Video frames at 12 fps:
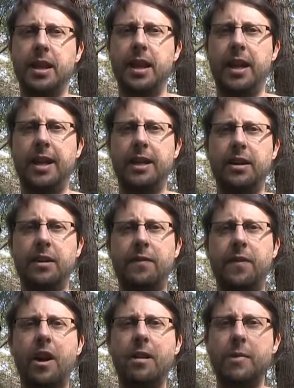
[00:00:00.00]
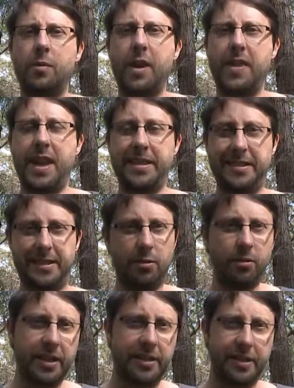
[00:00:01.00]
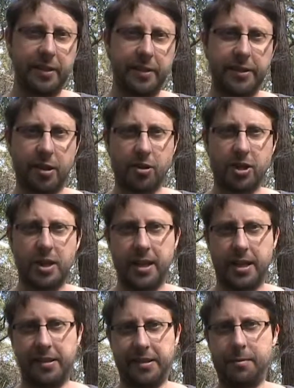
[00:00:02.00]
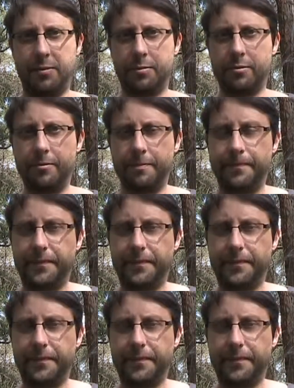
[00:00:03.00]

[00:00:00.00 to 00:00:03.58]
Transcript: in an environment where that's still considered socially acceptable,